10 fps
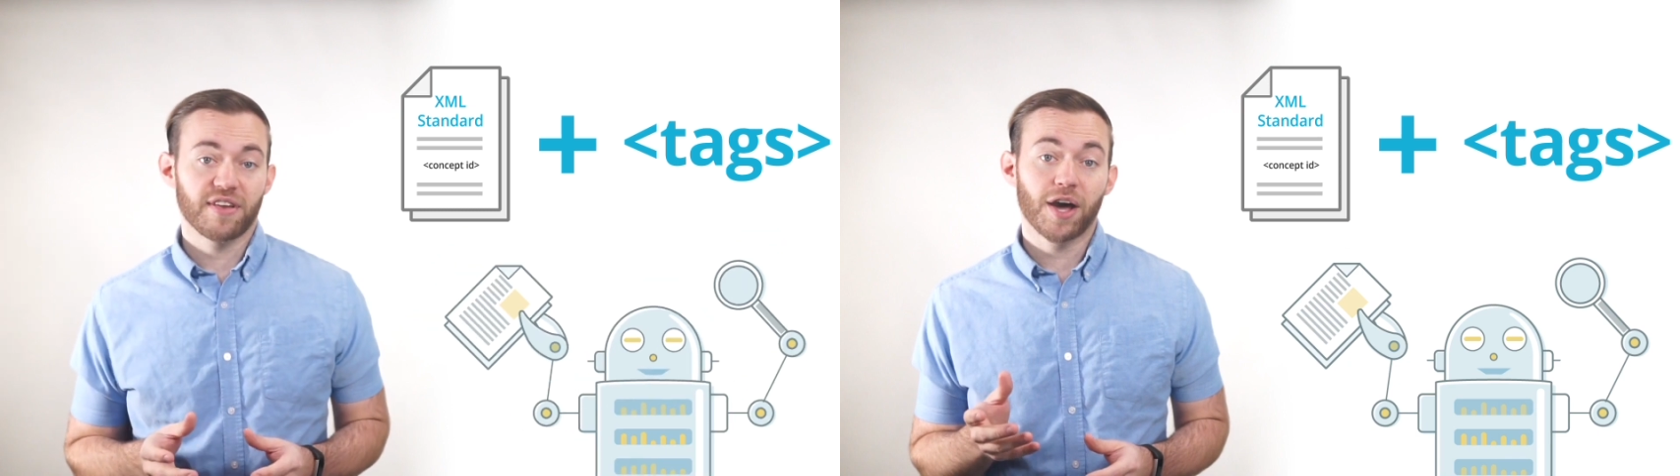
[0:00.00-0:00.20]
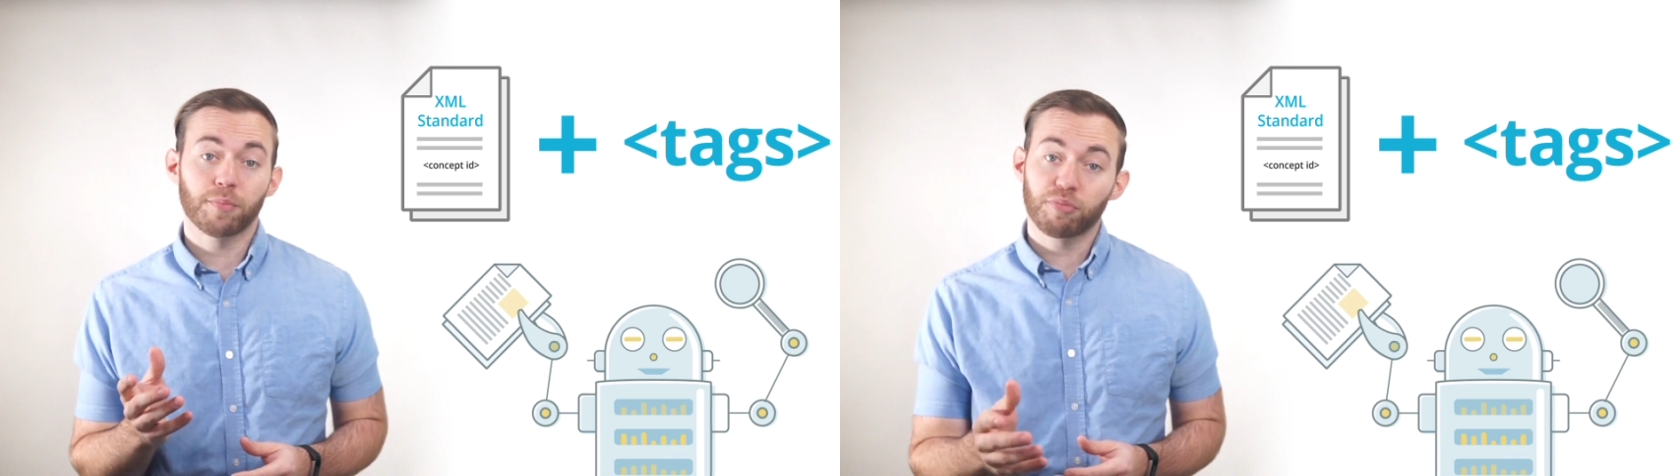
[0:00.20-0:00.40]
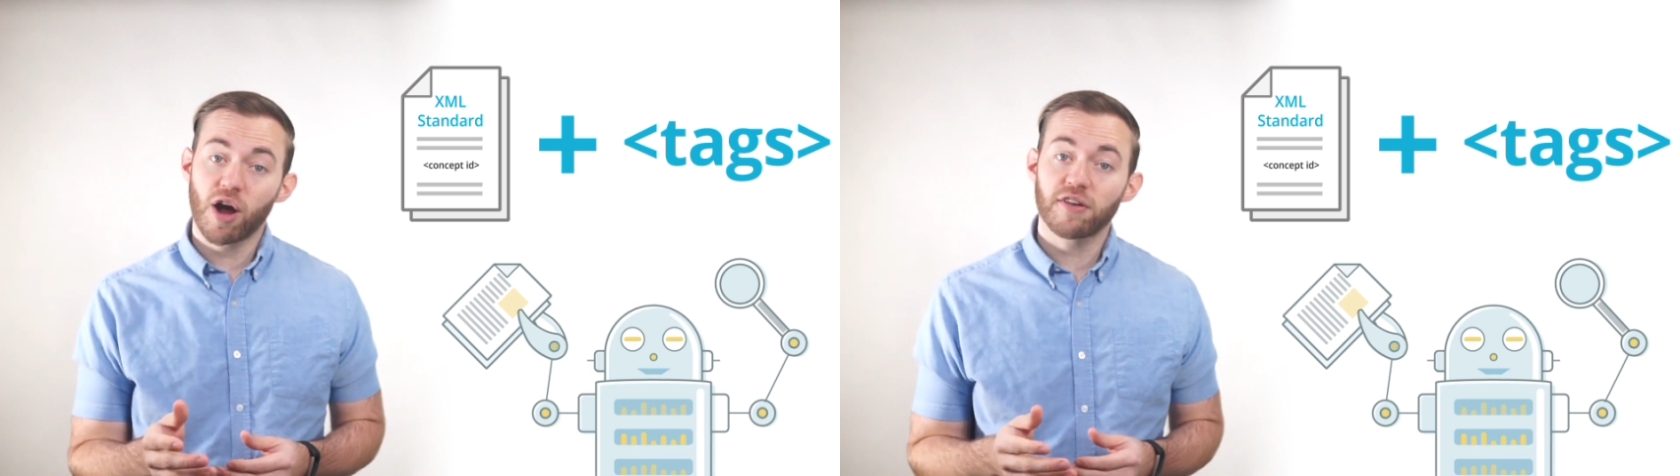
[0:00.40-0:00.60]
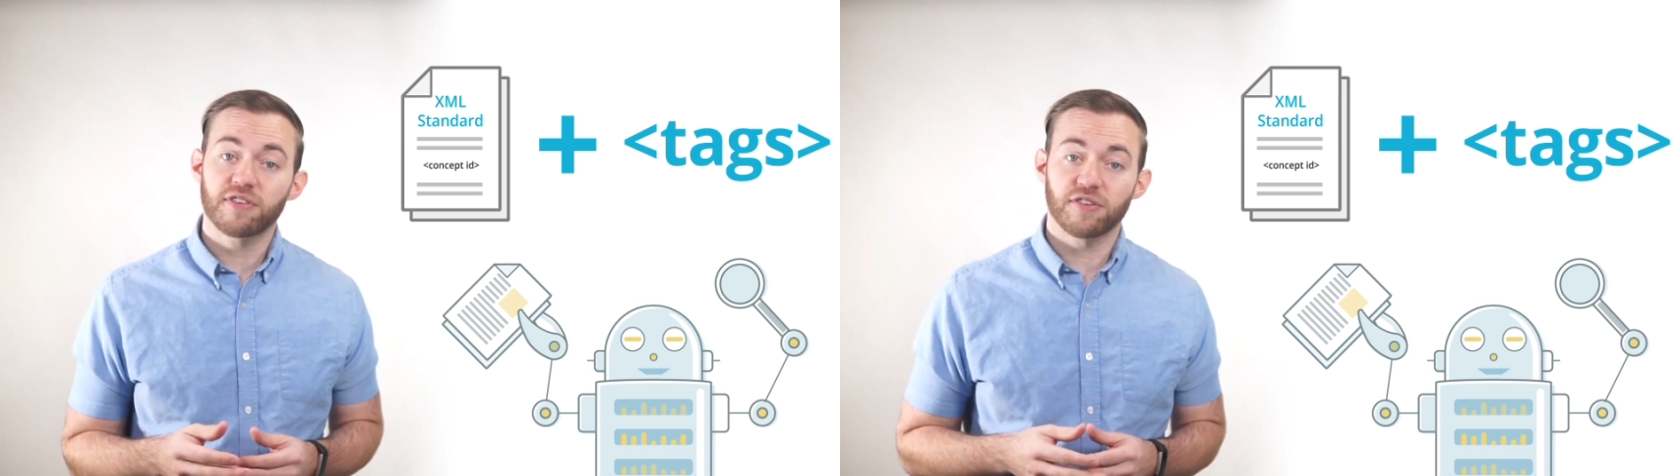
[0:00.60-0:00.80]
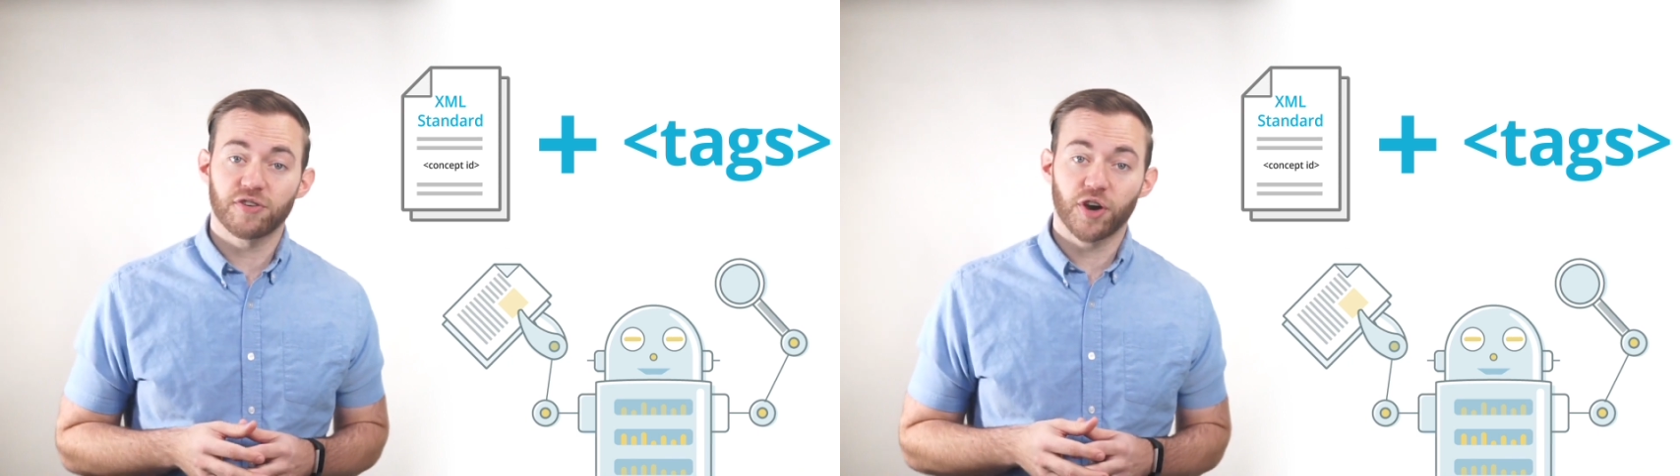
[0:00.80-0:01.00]
how to
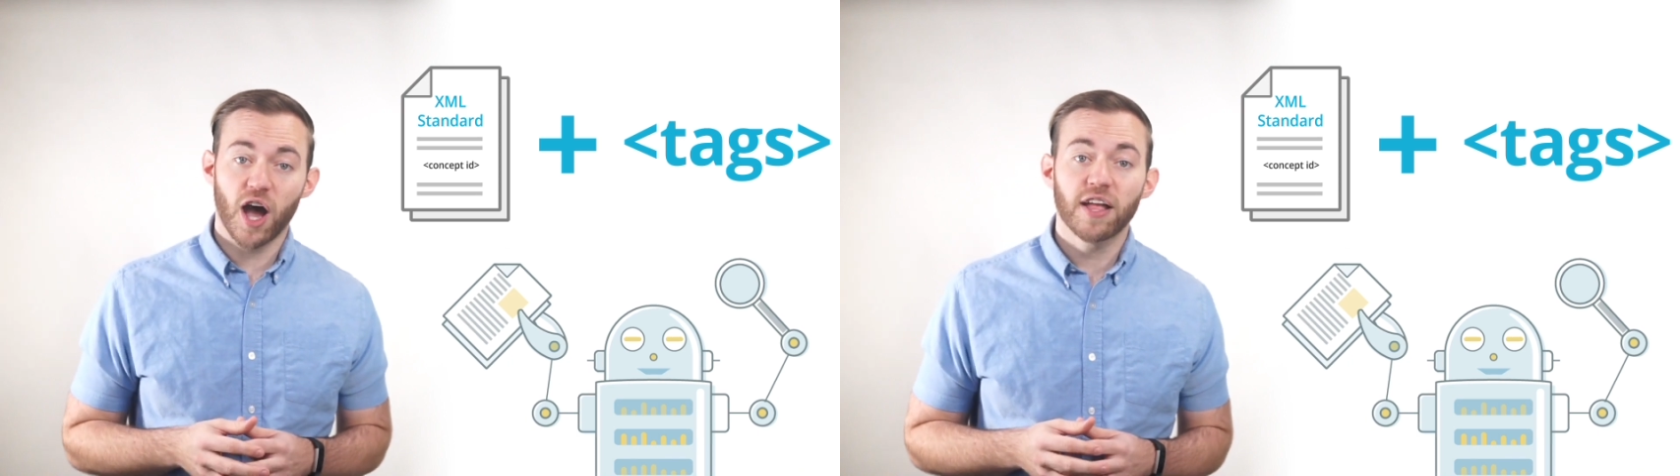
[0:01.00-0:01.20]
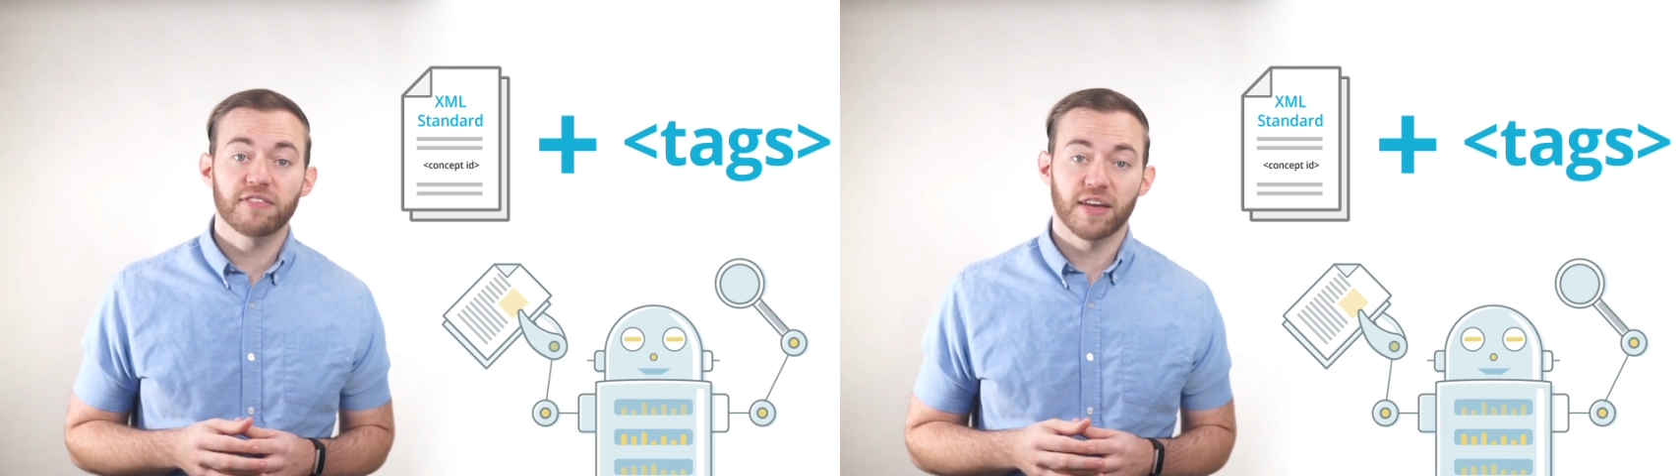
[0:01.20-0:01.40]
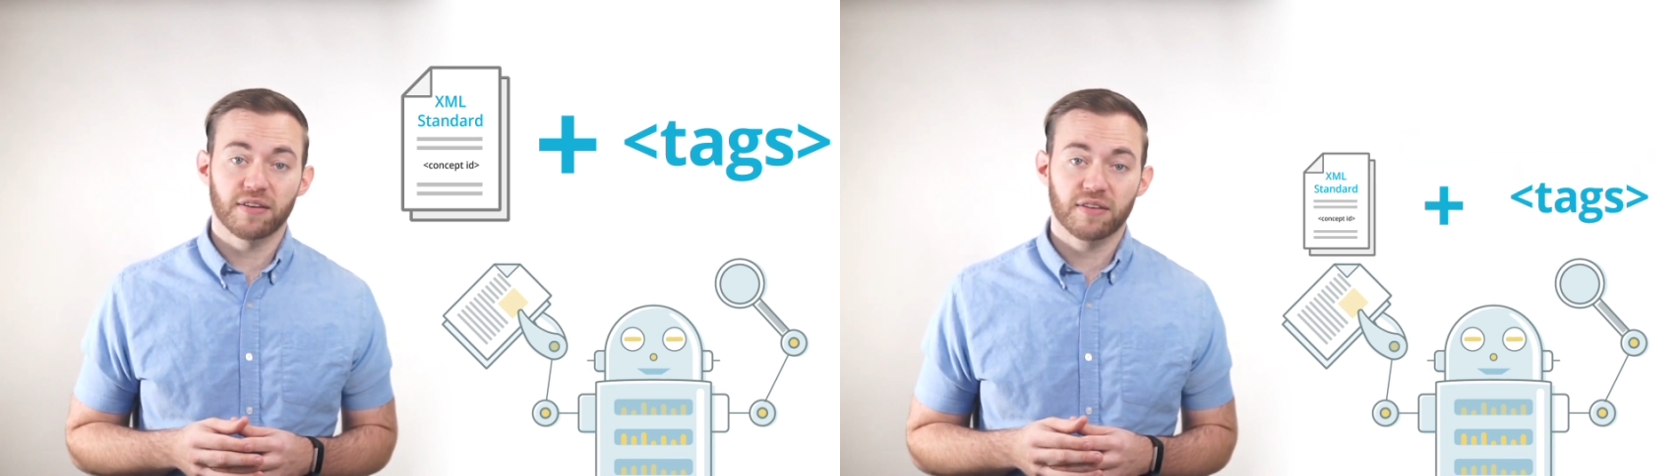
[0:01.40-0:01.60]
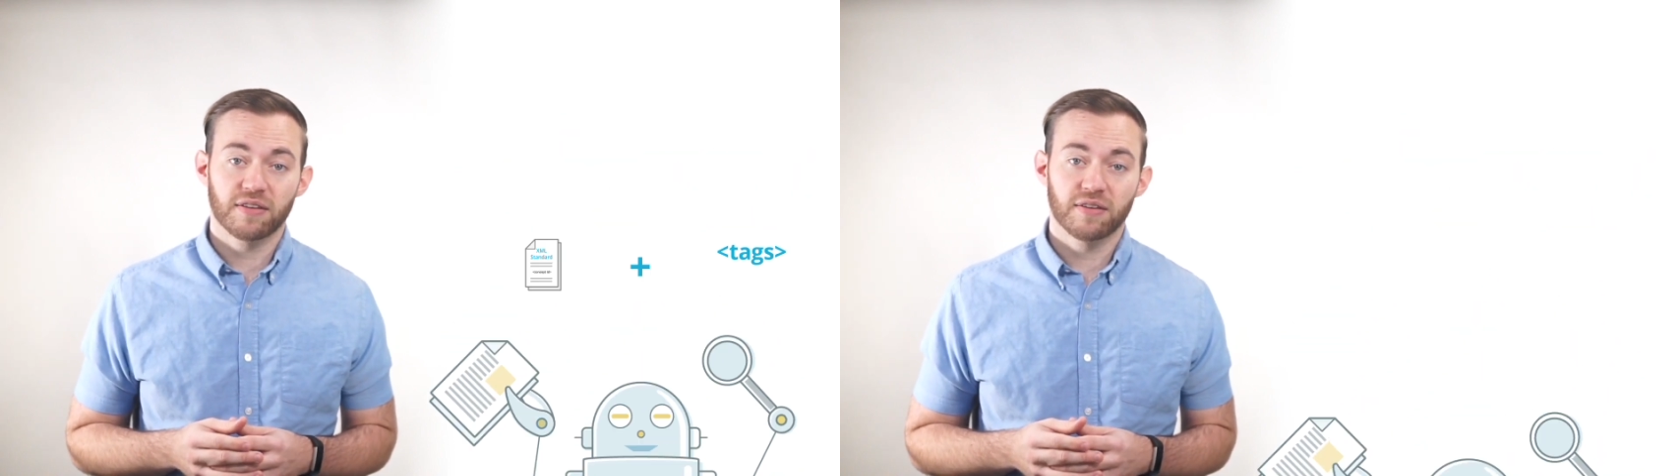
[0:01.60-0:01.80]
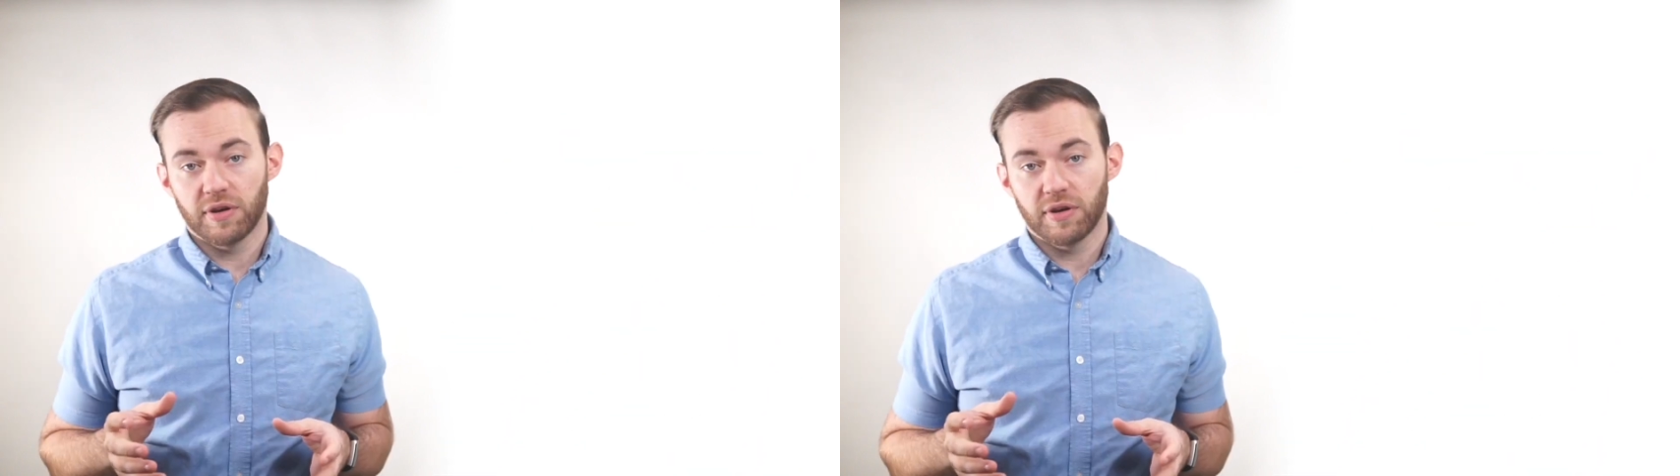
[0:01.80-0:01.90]
process your content.